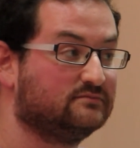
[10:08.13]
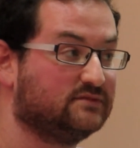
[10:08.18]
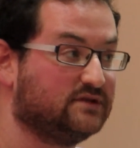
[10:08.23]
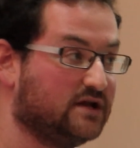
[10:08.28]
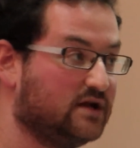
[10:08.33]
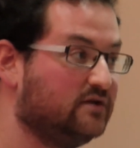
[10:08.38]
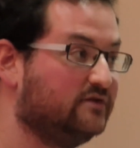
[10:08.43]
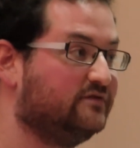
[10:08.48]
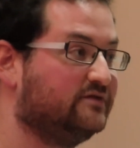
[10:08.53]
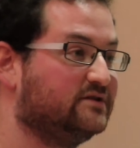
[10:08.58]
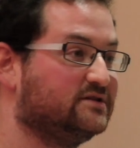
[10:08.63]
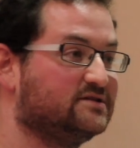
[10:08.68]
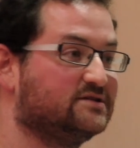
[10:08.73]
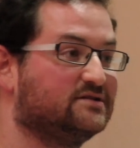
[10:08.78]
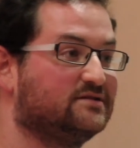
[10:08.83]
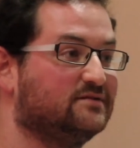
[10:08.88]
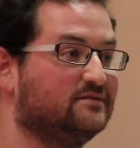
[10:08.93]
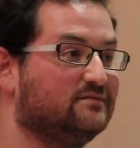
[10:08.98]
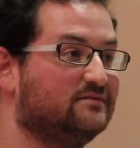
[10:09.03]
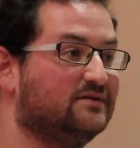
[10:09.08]
The
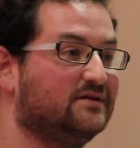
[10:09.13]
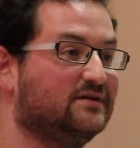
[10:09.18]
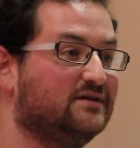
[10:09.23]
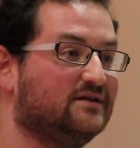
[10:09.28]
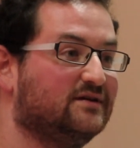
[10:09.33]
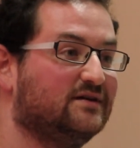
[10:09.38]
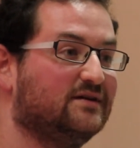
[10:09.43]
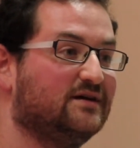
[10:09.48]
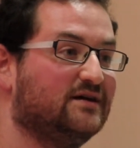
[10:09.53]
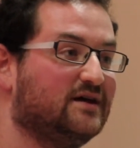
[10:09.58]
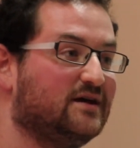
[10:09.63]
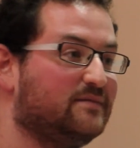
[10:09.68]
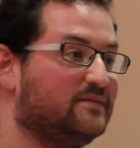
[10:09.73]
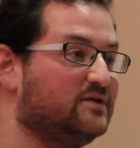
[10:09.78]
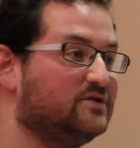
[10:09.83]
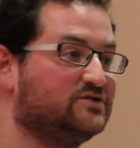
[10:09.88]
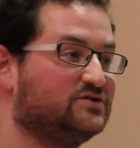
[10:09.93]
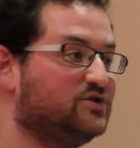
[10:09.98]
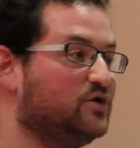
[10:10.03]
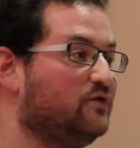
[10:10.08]
elephants. And
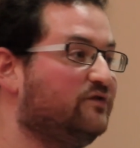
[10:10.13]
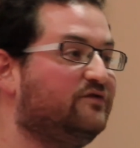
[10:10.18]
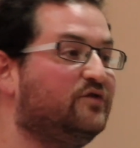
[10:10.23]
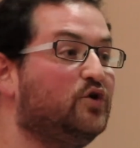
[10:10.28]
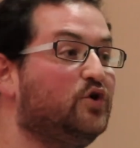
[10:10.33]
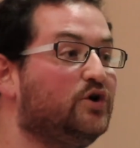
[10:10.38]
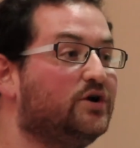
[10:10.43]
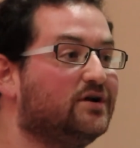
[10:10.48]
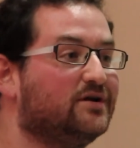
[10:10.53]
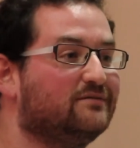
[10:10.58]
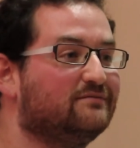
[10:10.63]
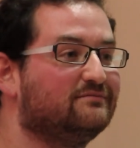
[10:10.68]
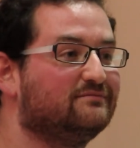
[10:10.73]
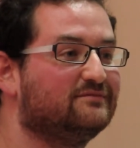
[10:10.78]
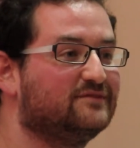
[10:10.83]
there's no food.